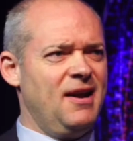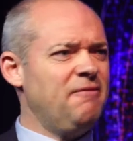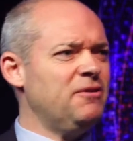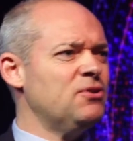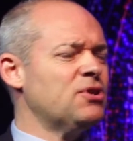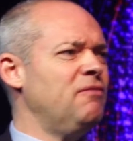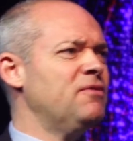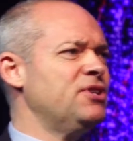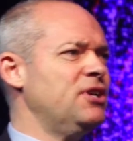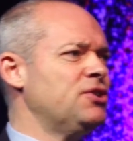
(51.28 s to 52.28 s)
Have those
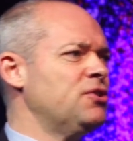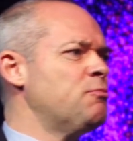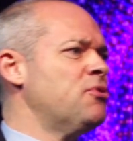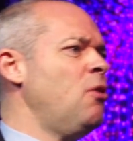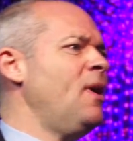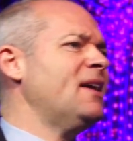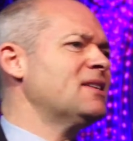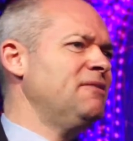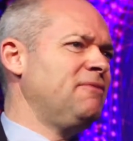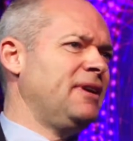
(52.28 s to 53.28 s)
conversations
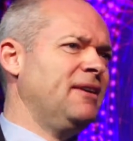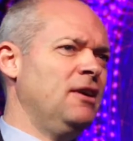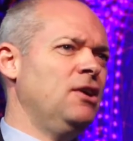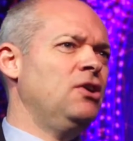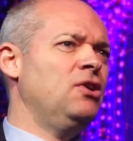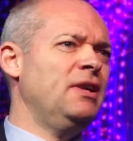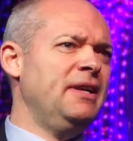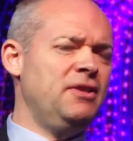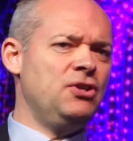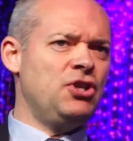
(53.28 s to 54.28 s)
proactively, early
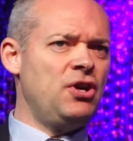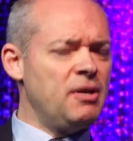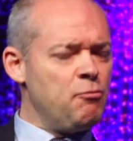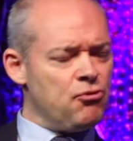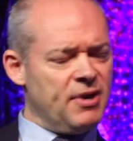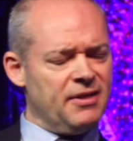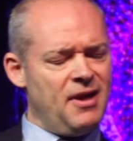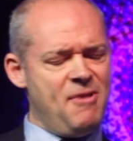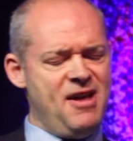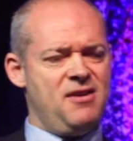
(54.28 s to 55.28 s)
in the journey, bring
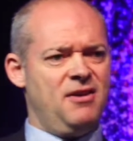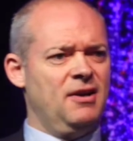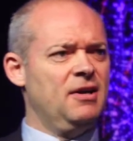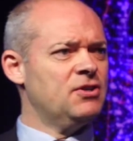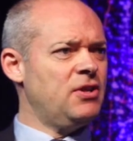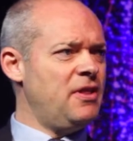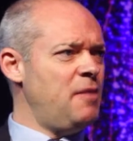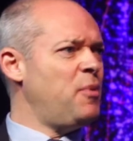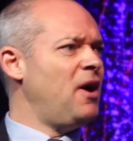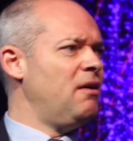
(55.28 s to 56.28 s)
them in so that they're
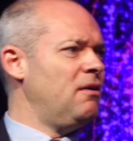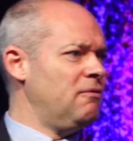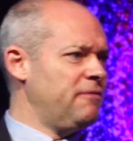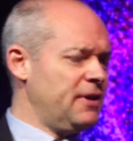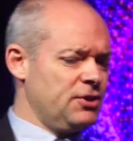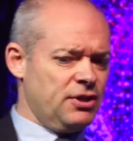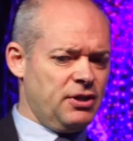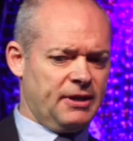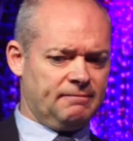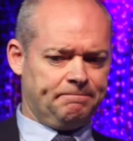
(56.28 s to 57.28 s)
part of that
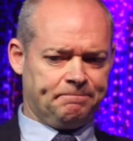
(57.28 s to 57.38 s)
journey.